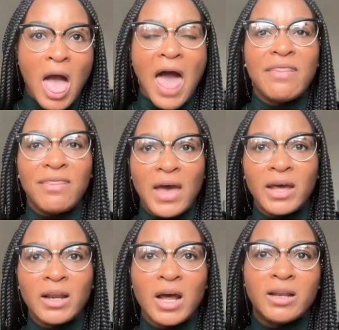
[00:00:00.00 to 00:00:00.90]
And
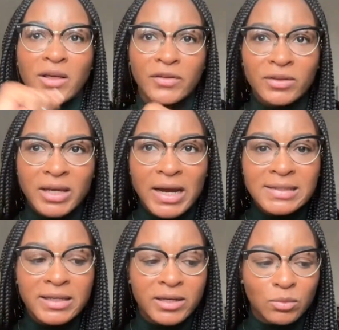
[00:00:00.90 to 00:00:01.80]
then another thing I
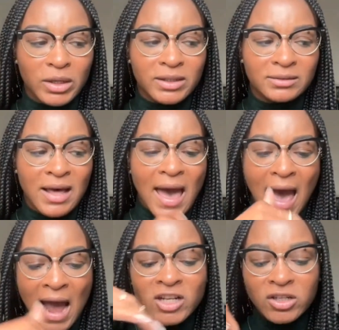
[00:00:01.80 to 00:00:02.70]
did was
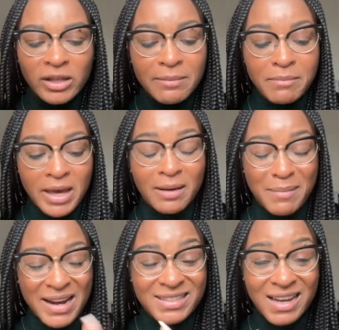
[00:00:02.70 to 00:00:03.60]
actually make
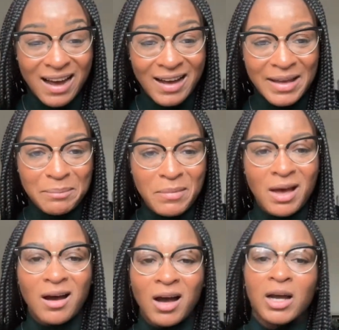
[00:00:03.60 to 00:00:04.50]
my
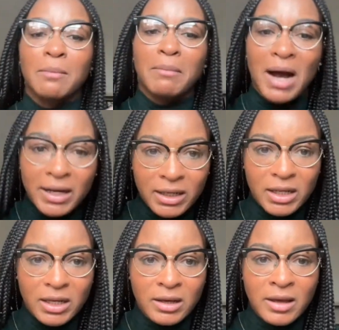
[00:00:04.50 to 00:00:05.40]
time a
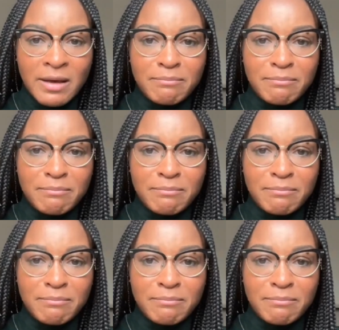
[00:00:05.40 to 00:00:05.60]
commodity,